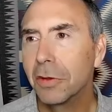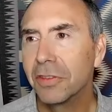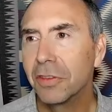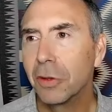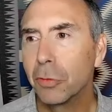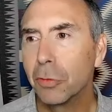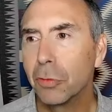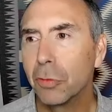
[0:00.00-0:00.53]

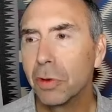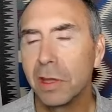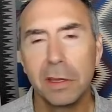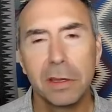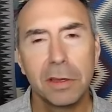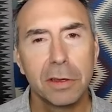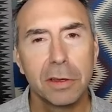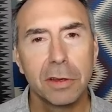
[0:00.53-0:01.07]
So
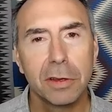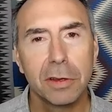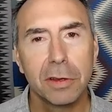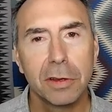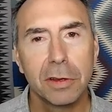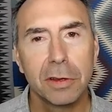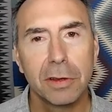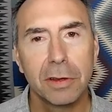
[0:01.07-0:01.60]
we
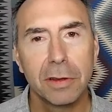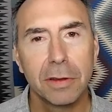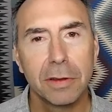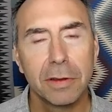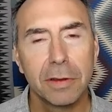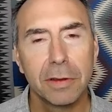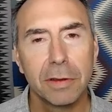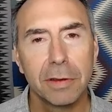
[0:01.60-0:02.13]

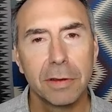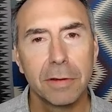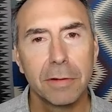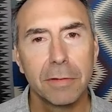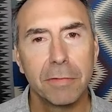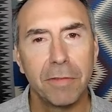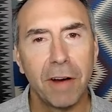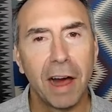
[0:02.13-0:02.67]

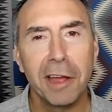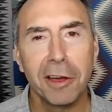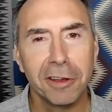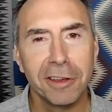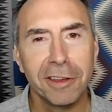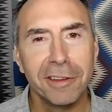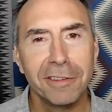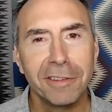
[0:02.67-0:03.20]

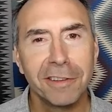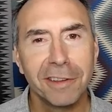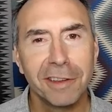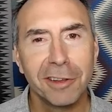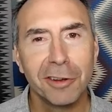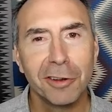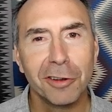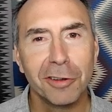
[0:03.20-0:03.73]
violate
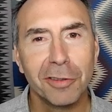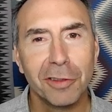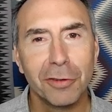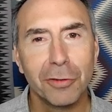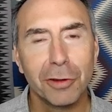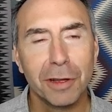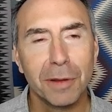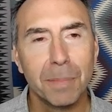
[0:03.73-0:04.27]
in the
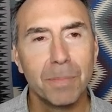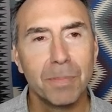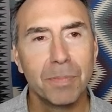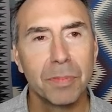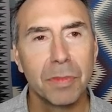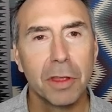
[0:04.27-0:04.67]
dream